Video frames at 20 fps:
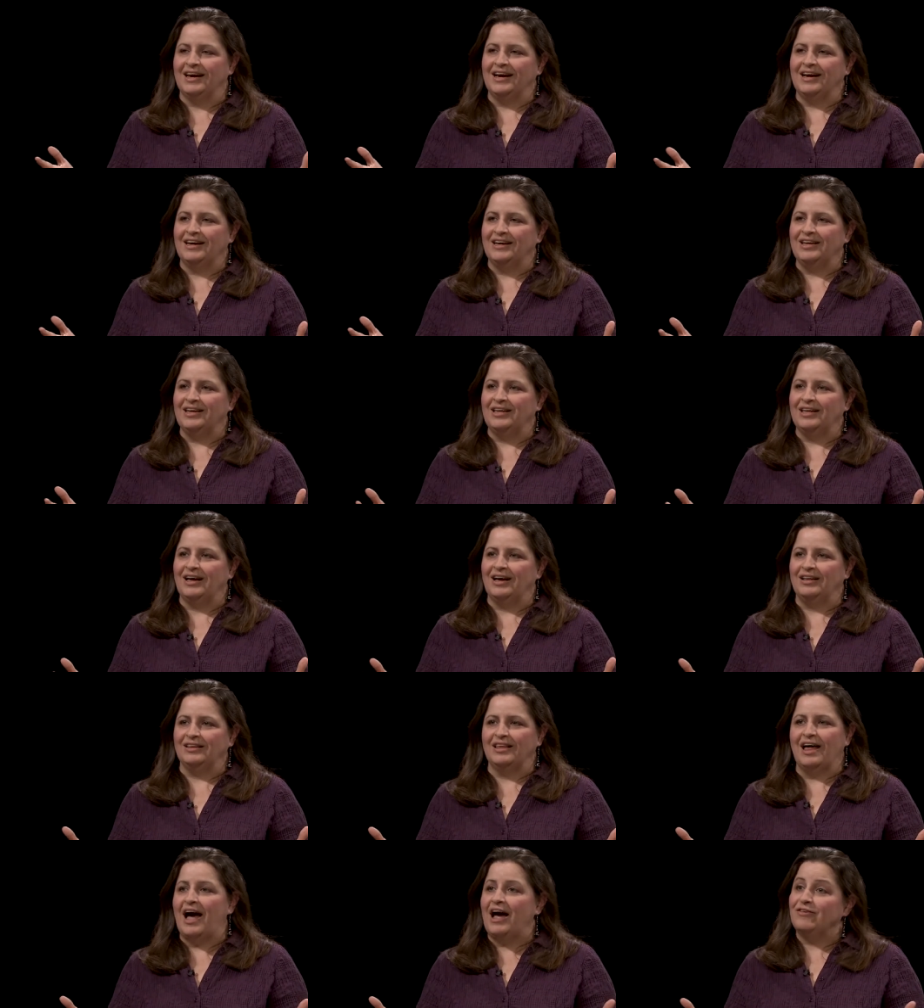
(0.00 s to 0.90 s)
uh,
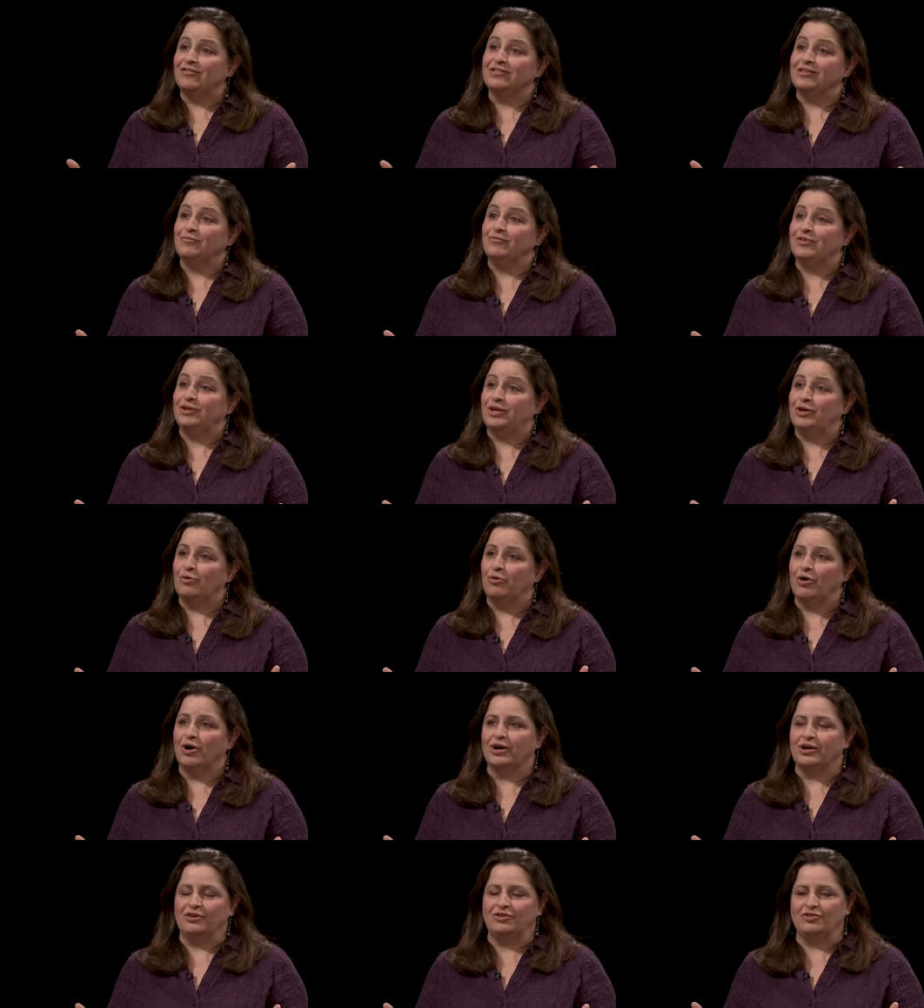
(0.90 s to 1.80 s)
a live symphony
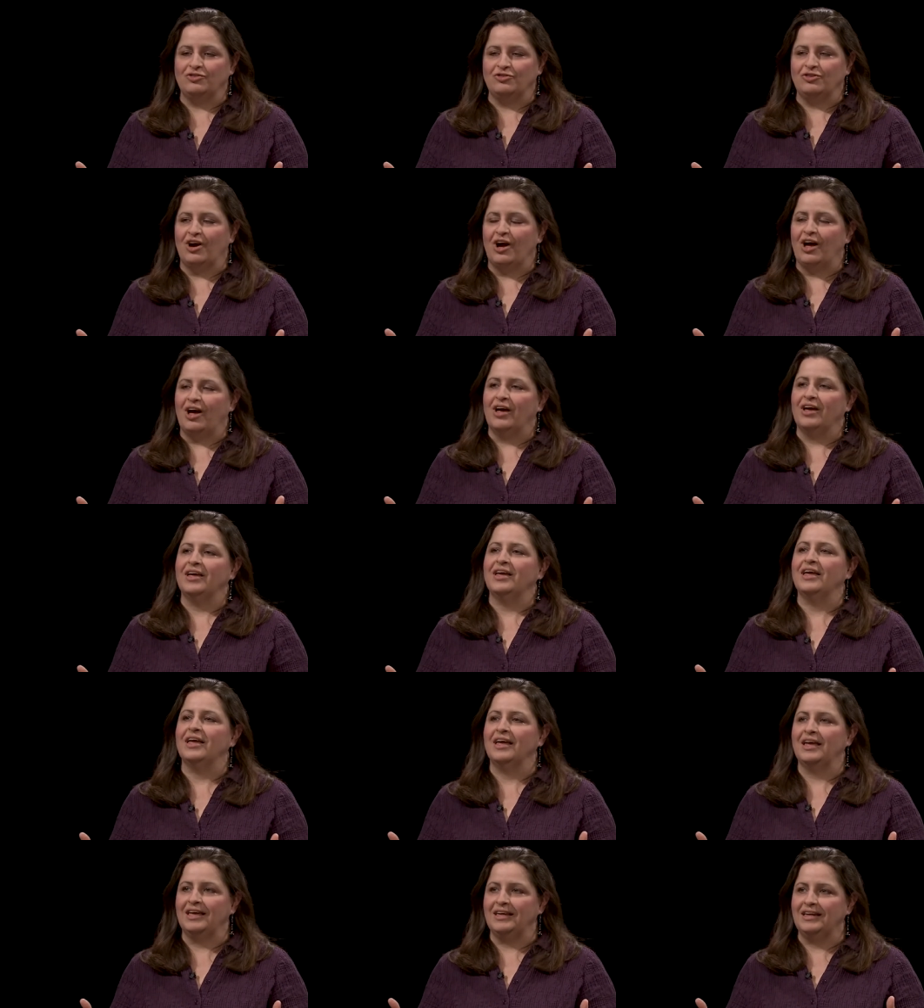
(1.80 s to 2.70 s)
orchestra.
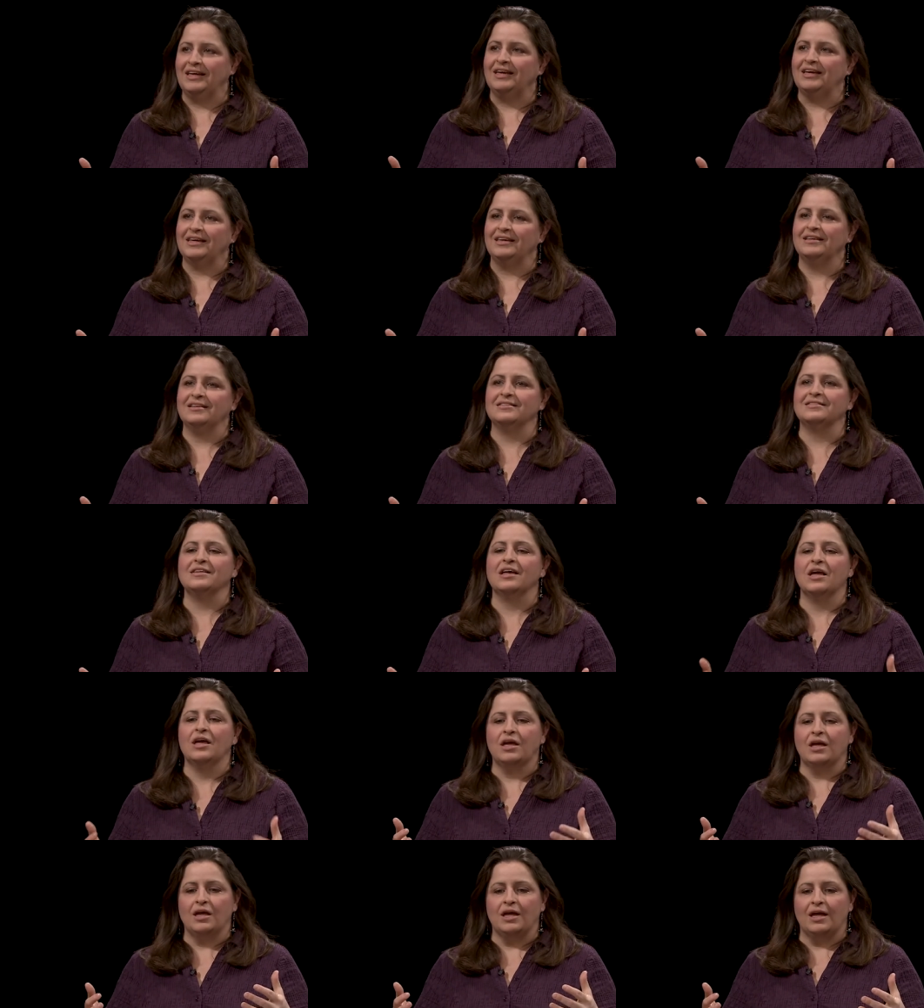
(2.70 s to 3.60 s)
It is
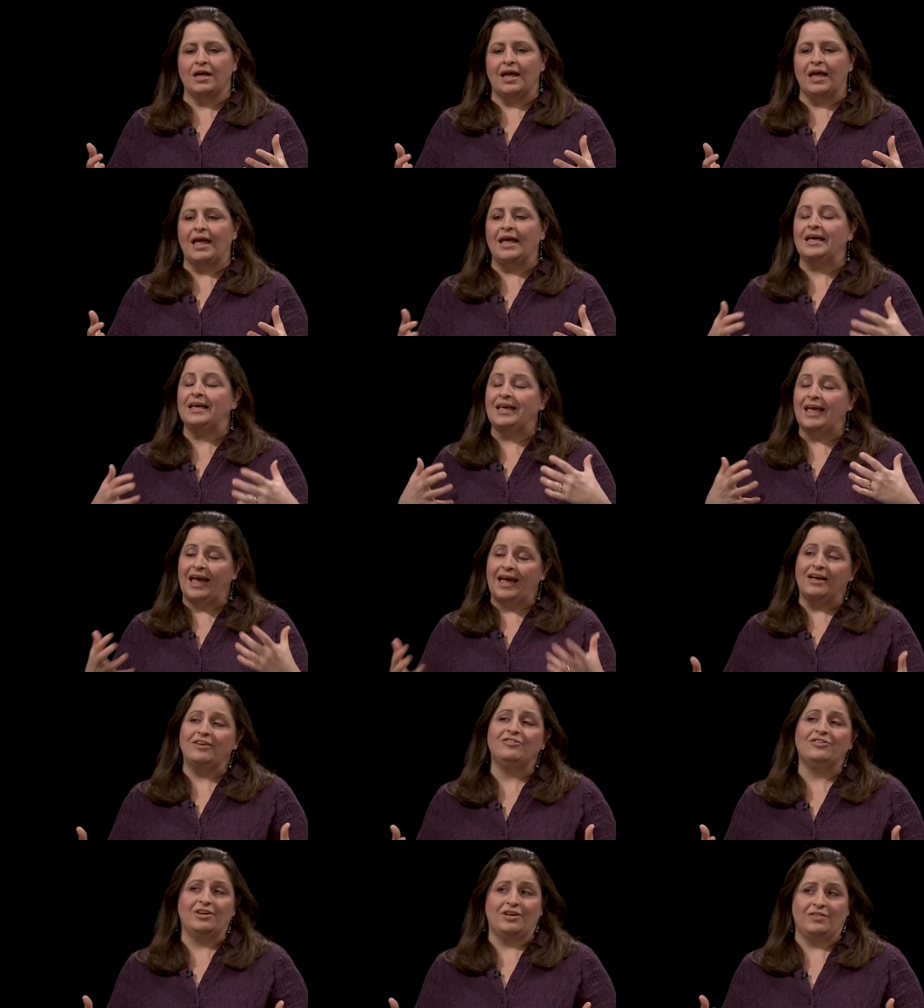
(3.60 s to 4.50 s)

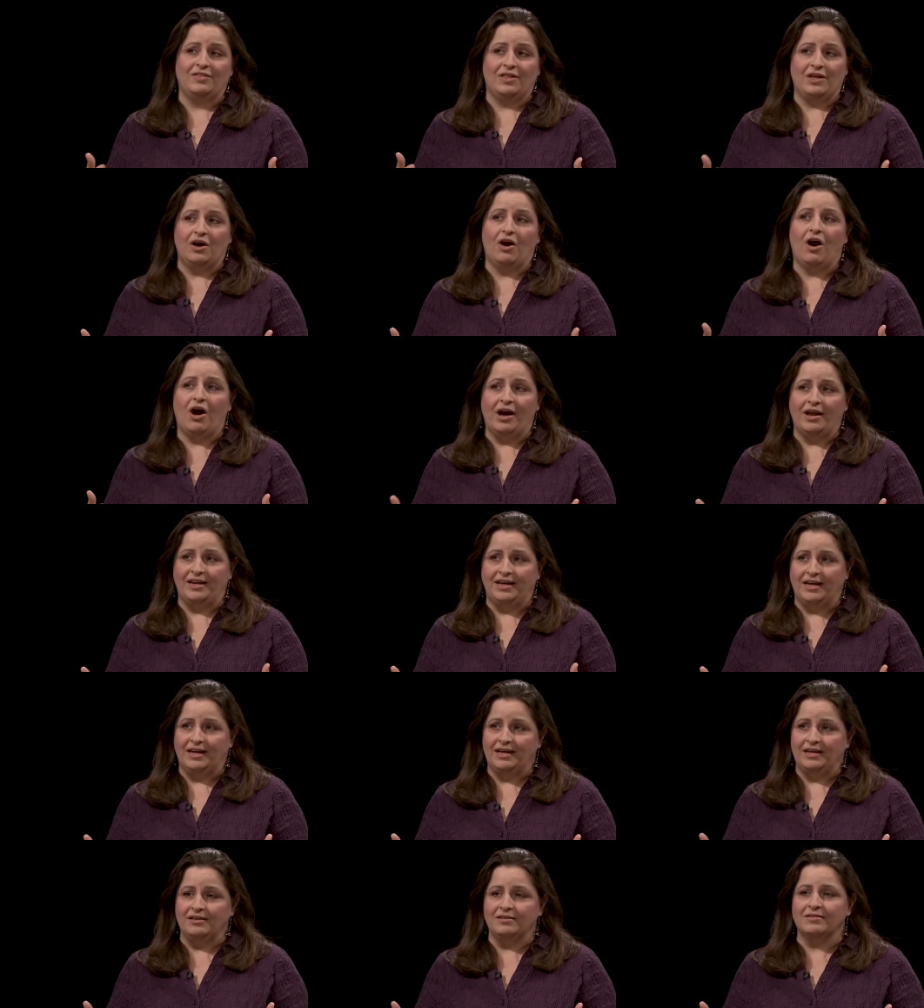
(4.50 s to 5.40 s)
engaging the
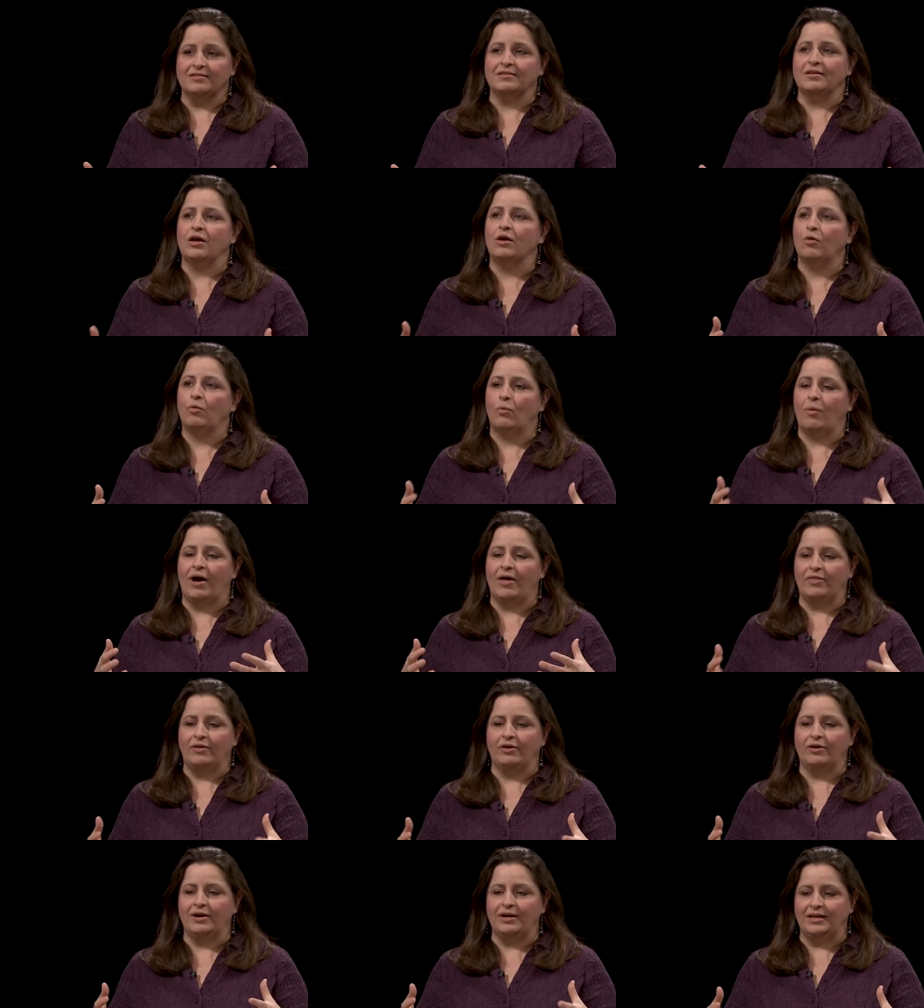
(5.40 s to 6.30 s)
audience,
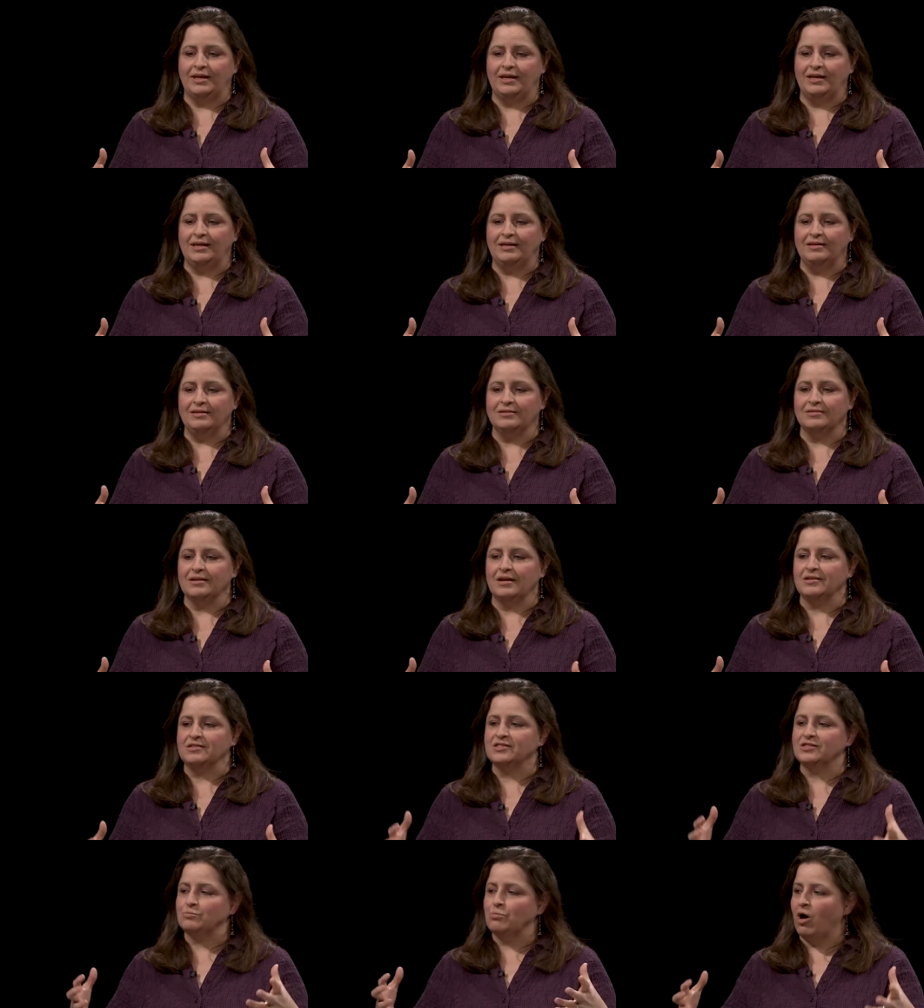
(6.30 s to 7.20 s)
whether it is a
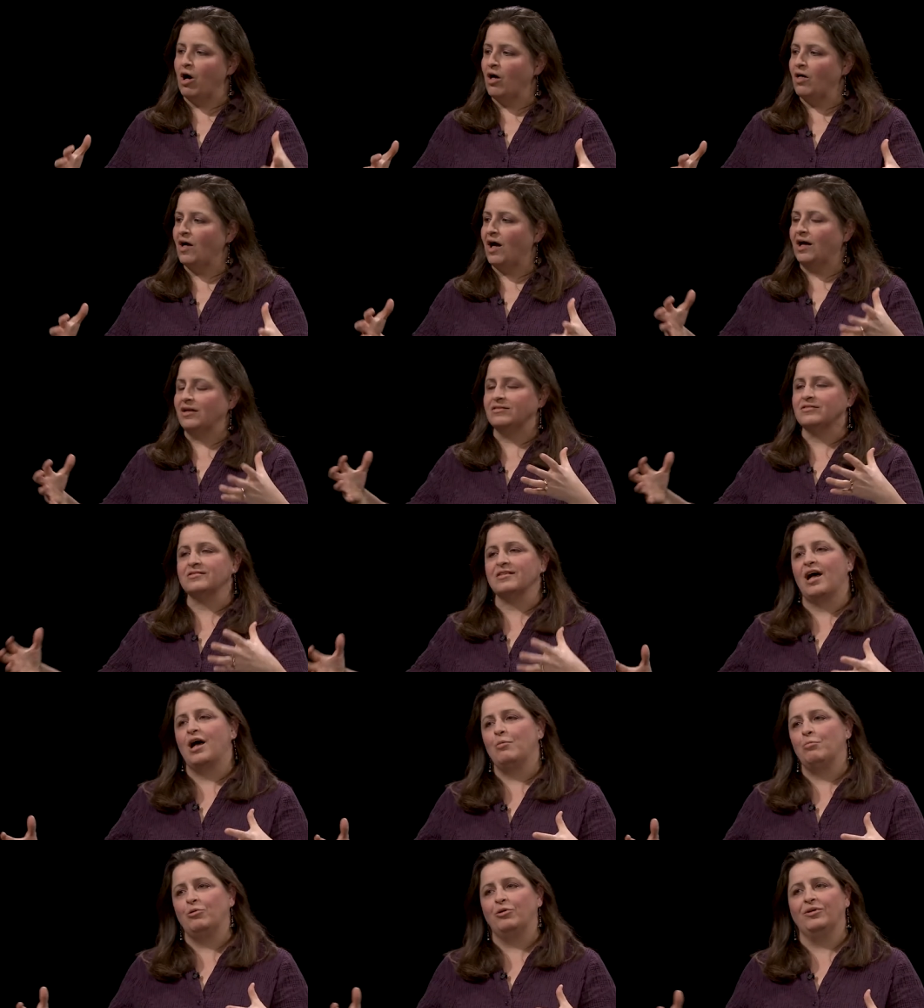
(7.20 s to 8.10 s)
small
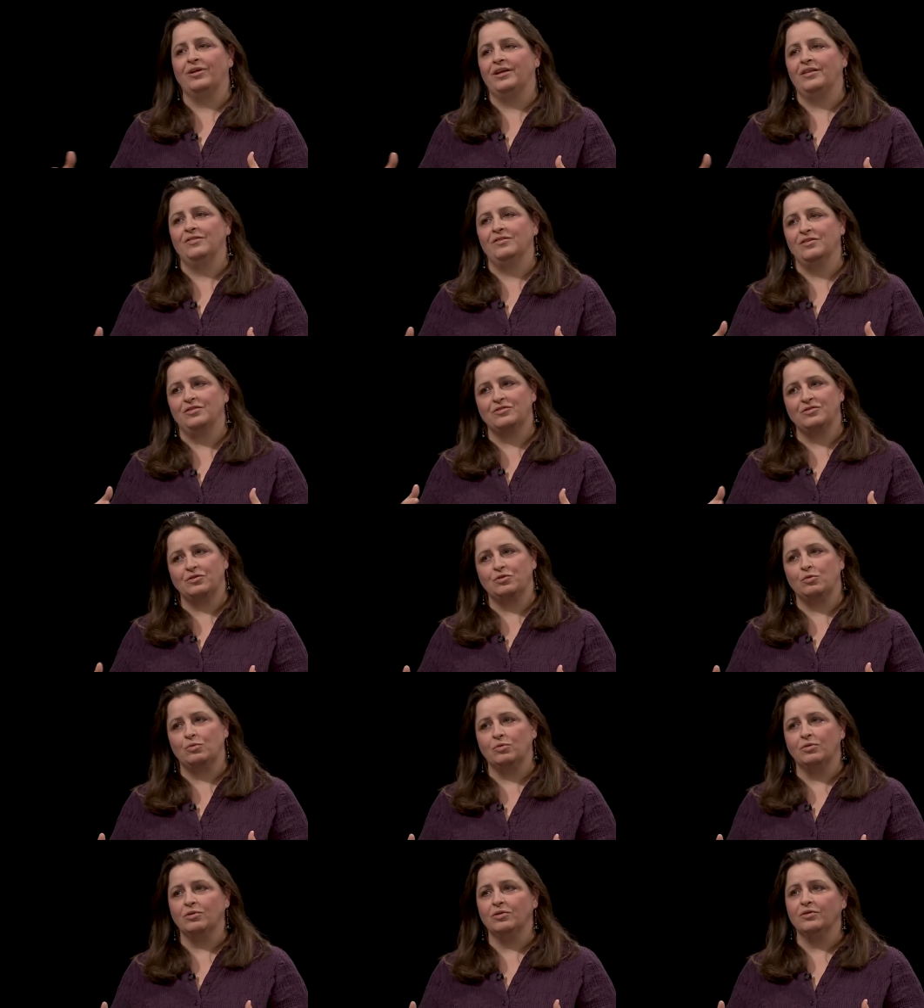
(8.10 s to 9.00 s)
ensemble in the
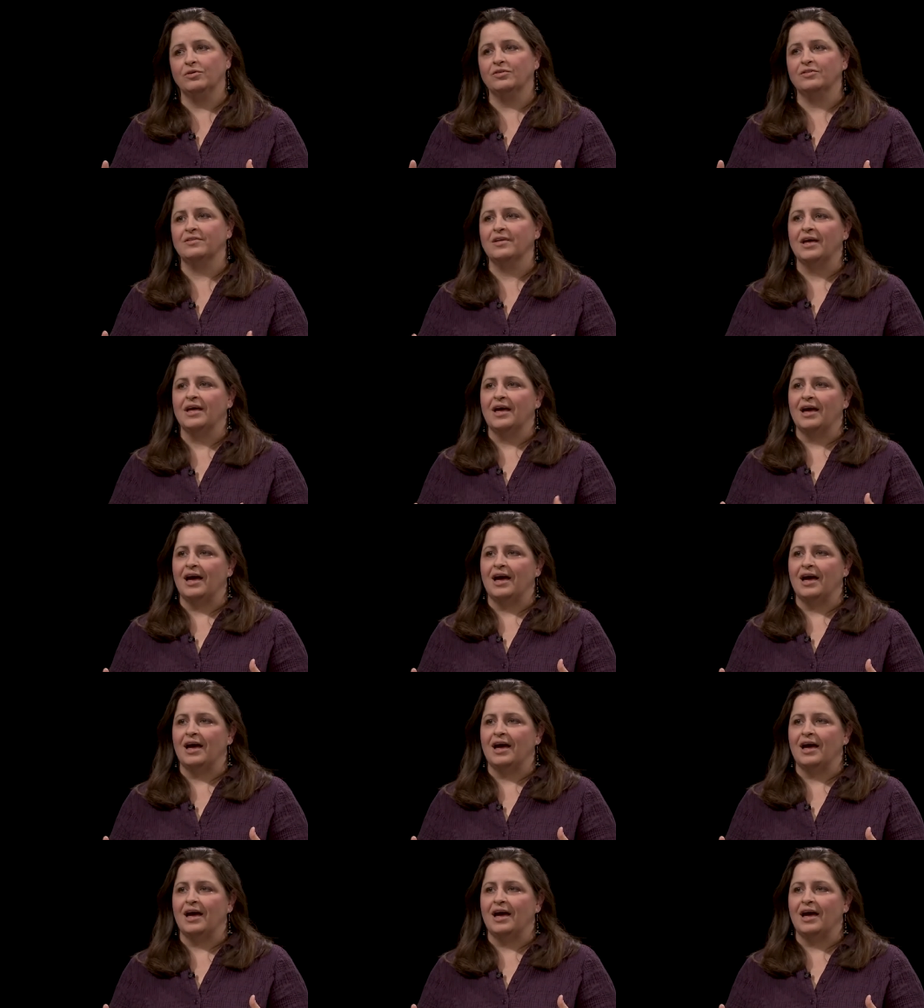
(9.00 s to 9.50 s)
schools,